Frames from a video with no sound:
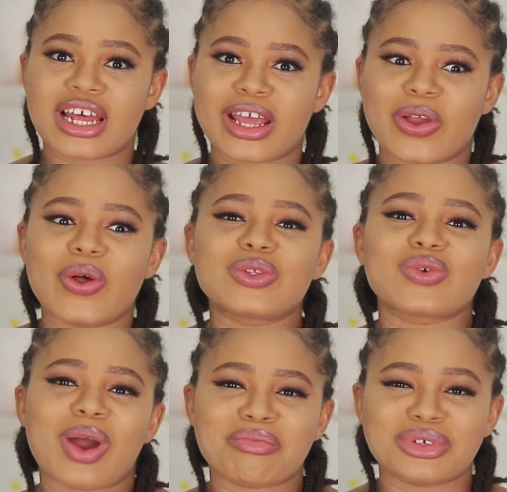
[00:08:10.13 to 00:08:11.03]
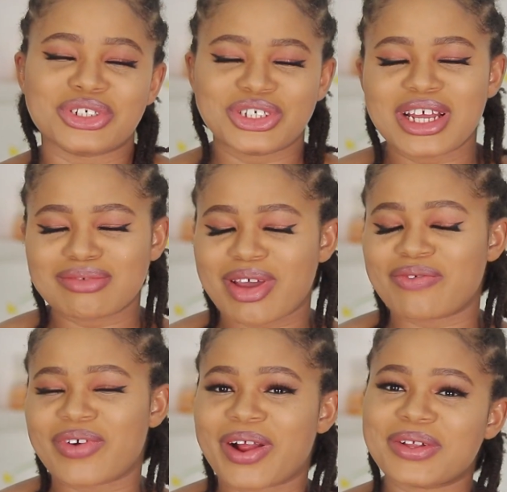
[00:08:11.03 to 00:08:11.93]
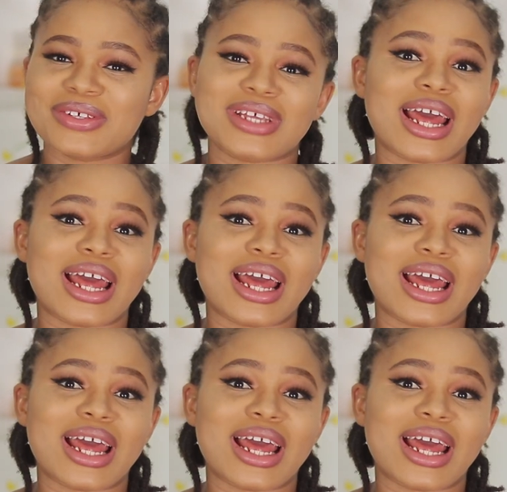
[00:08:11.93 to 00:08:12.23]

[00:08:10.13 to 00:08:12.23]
and I got to appreciate my freckles,